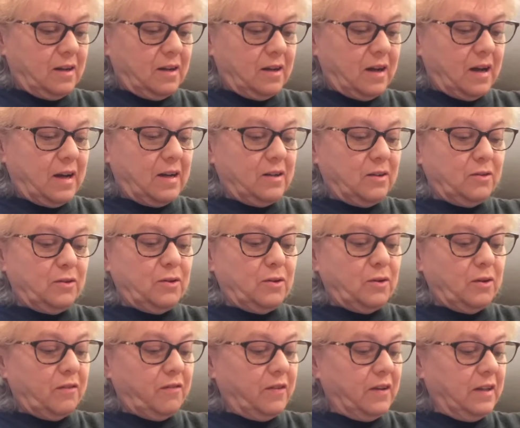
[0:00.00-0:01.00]
I don't
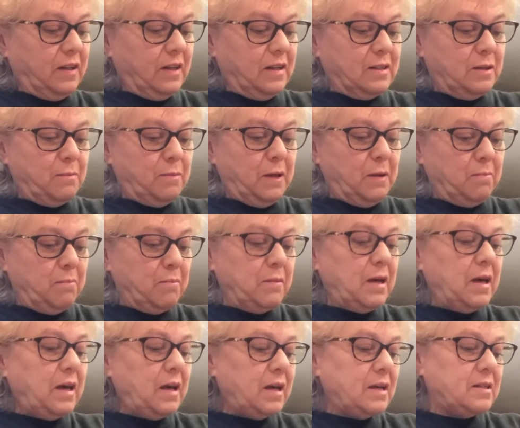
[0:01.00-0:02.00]
know if it needs to be
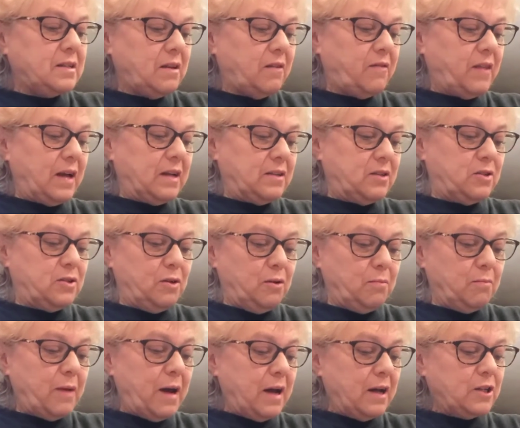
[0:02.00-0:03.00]
mixed, if that's
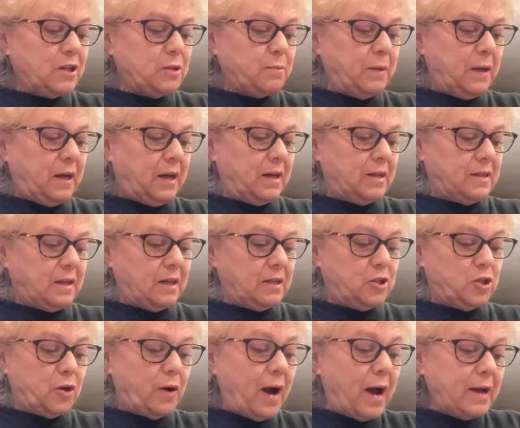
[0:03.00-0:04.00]
too much, because I
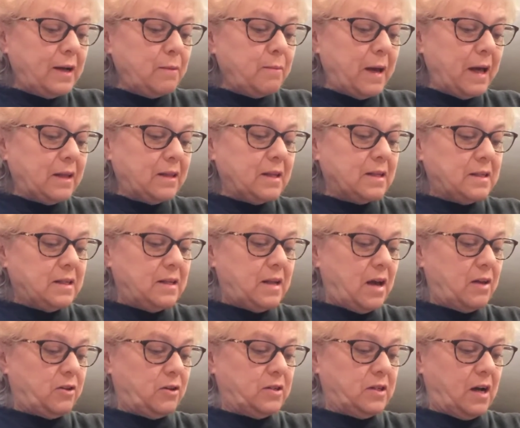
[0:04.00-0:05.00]
tried to make this
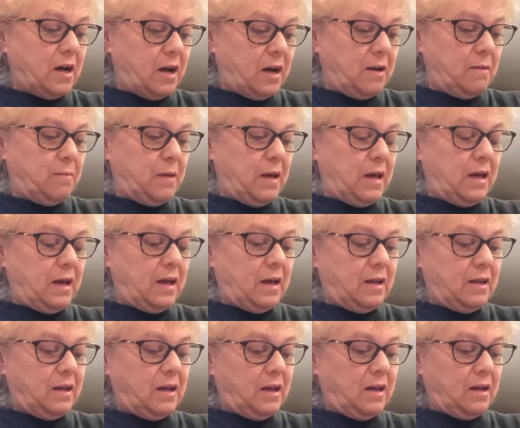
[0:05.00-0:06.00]
another time
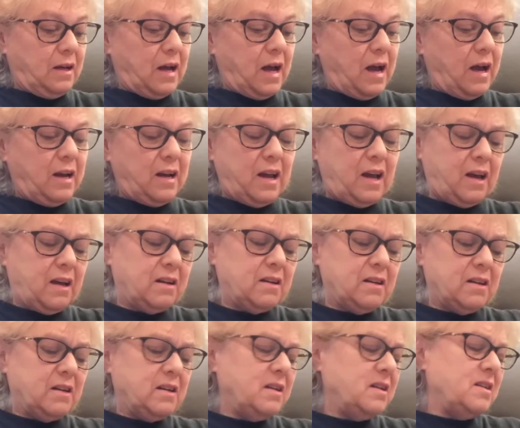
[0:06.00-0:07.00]
and it kind of
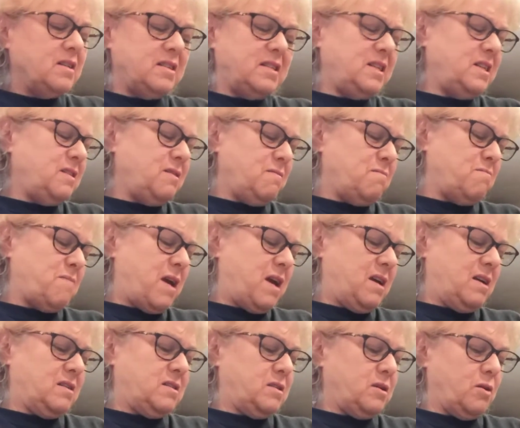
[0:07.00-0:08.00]
didn't
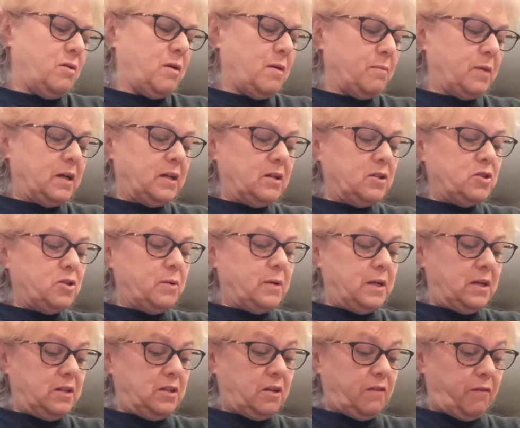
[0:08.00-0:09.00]
make. So I'm going to do
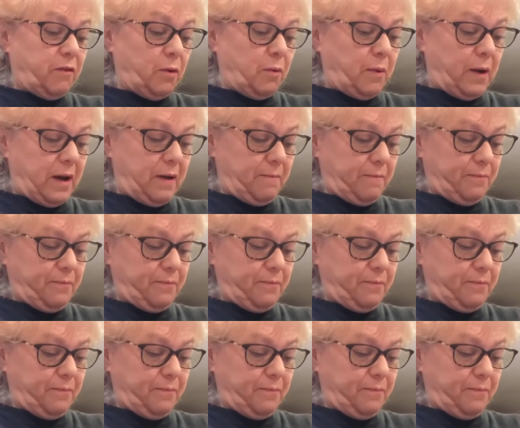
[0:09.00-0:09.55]
it a different way.